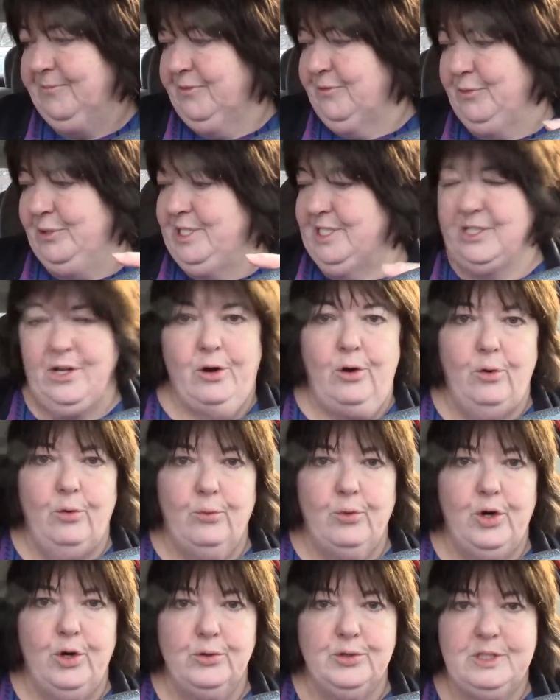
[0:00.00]
freeze the whole
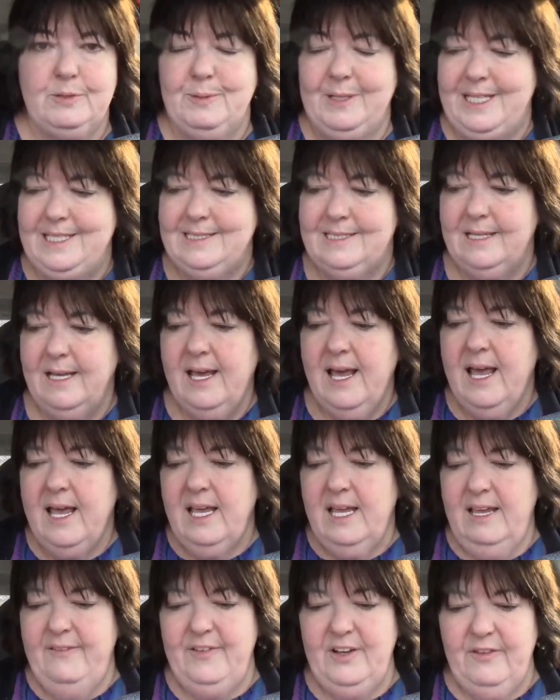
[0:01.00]
roast because
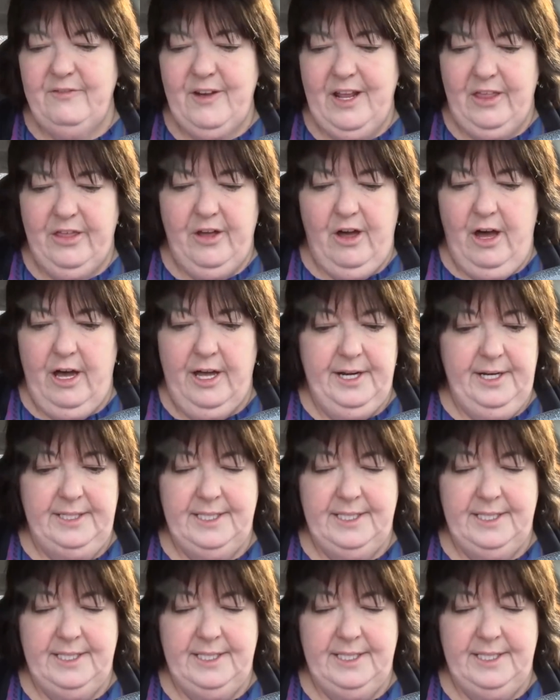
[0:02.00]
even if I thaw it,